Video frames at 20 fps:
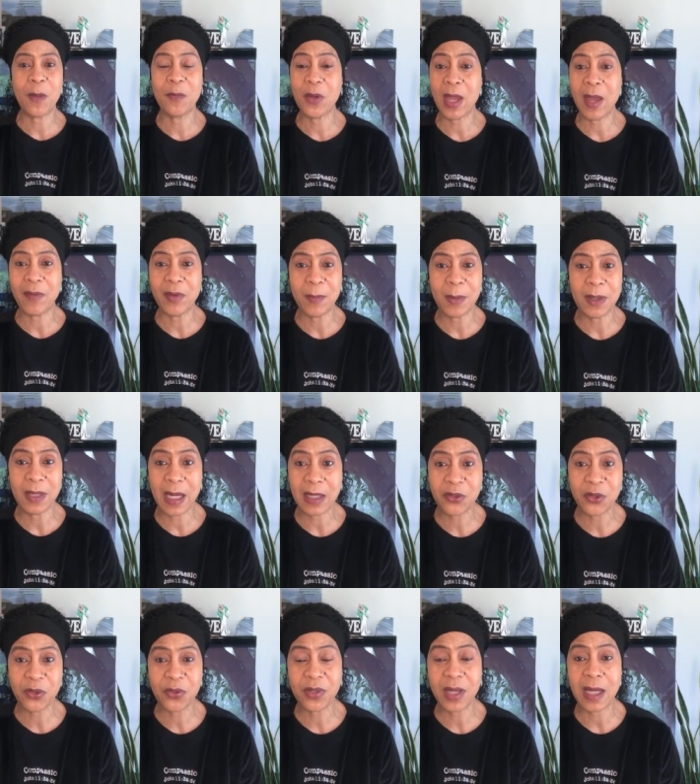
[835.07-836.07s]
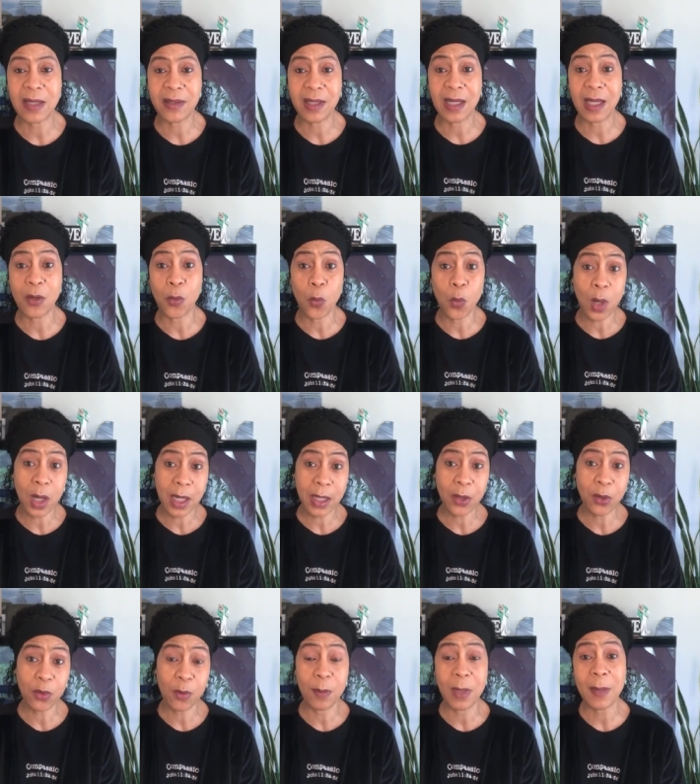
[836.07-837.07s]
haven't been exercising in a
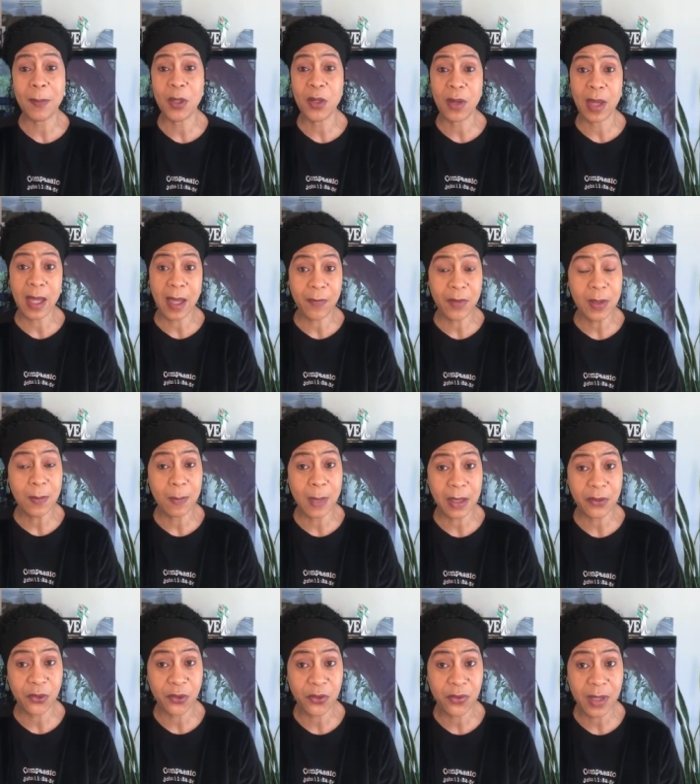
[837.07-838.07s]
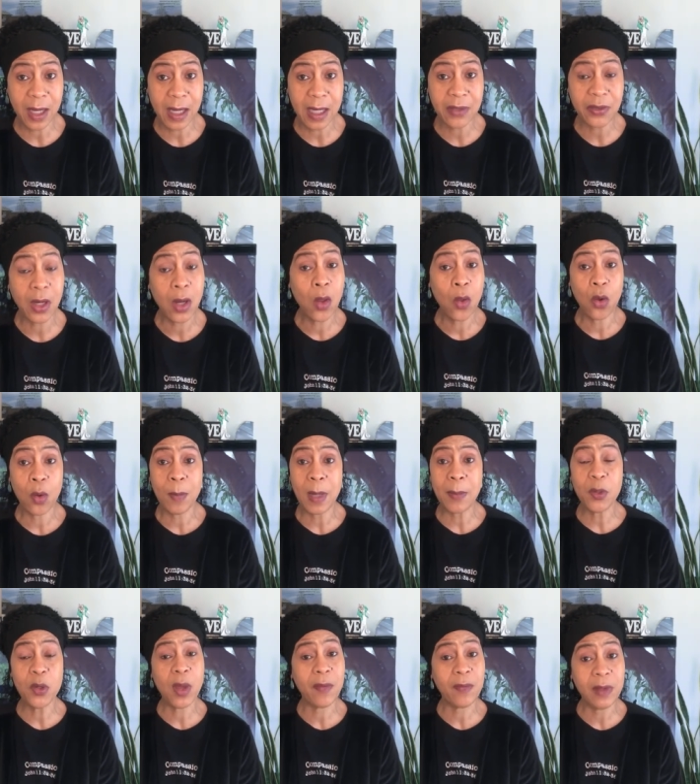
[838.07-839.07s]
while, or maybe you haven't exercised, or
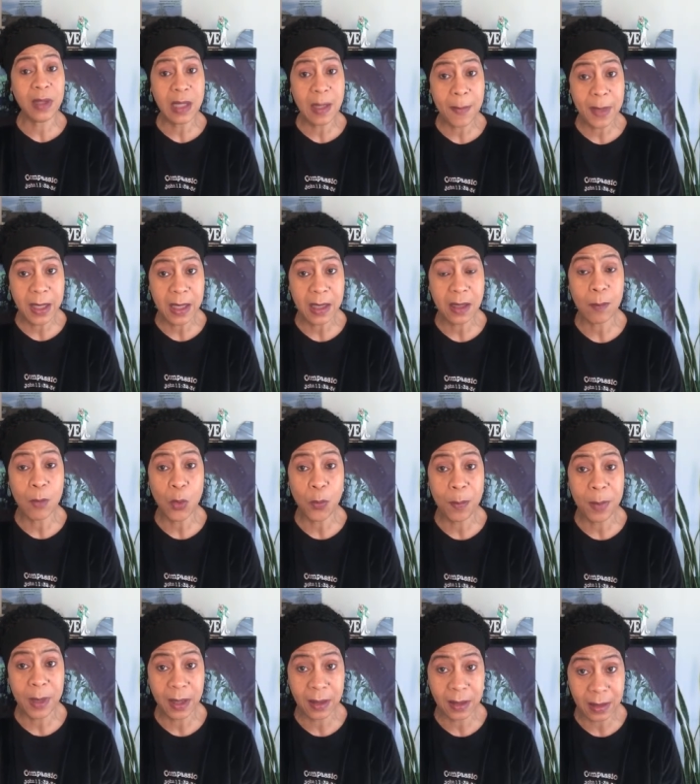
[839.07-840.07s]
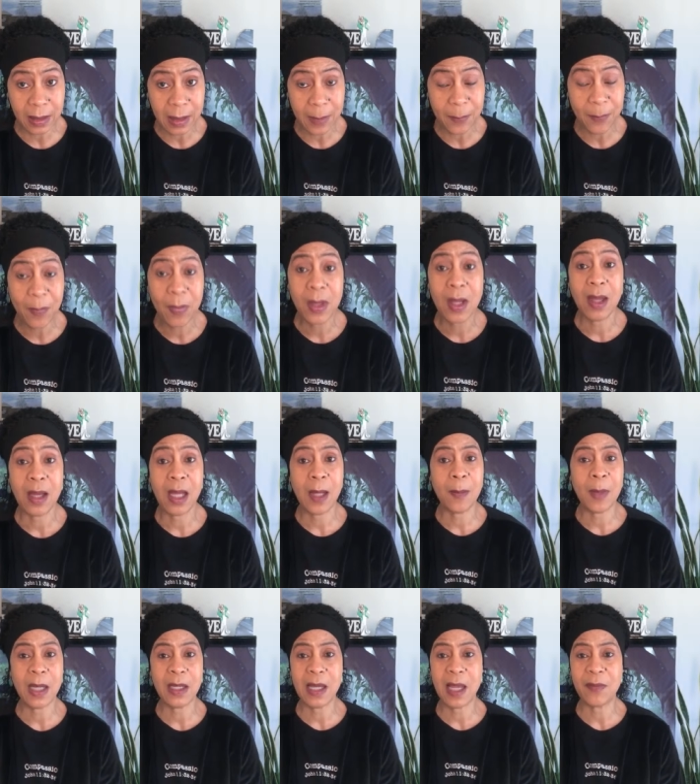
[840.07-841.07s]
maybe you have limited mobility.
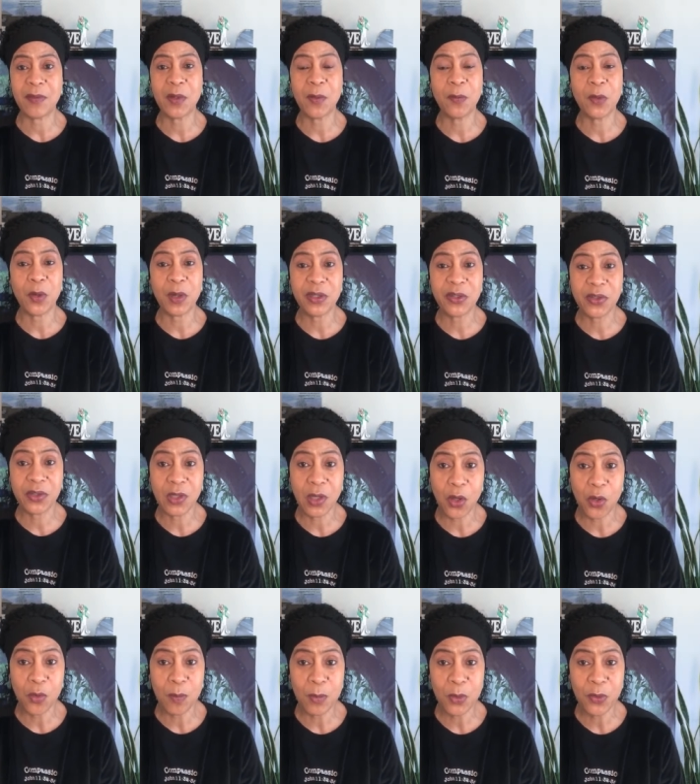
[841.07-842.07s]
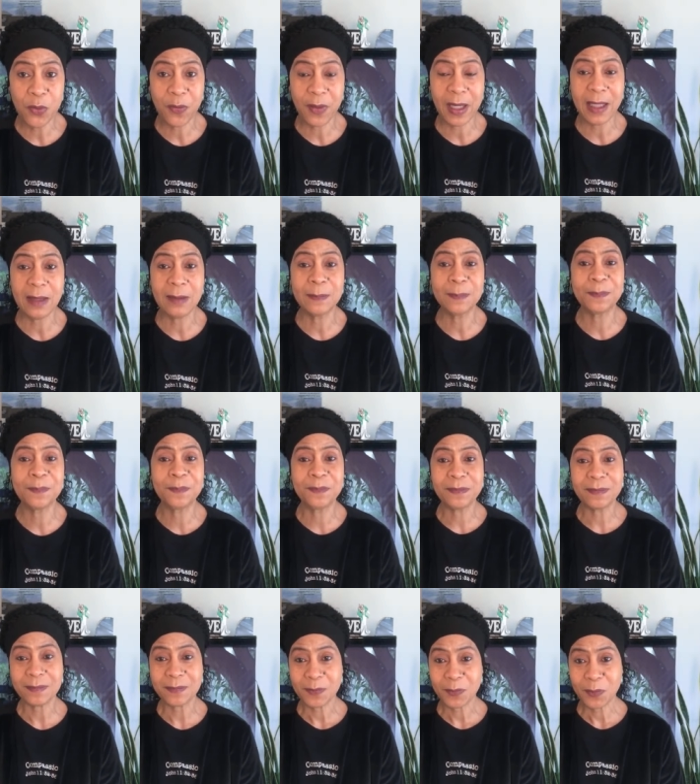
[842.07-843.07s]
I have some very slow-moving,
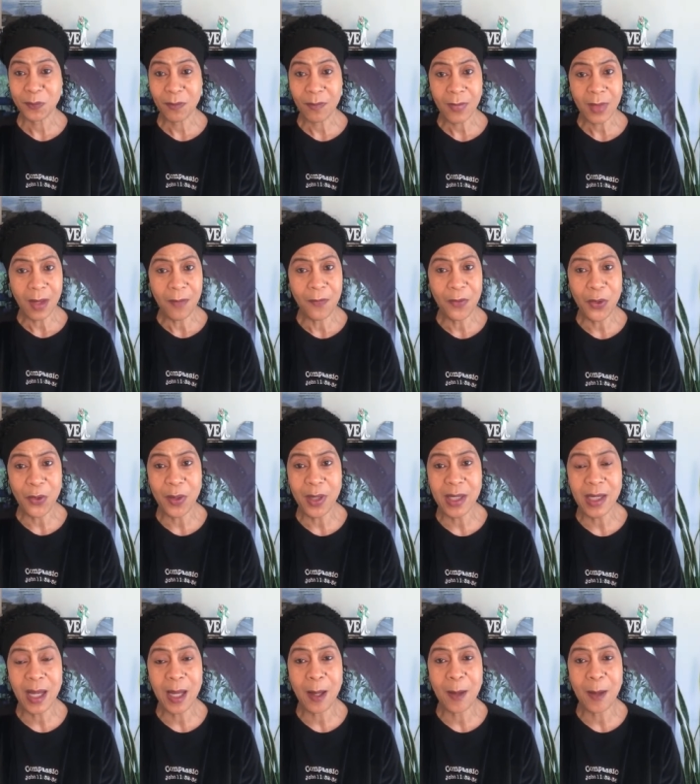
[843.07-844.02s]
very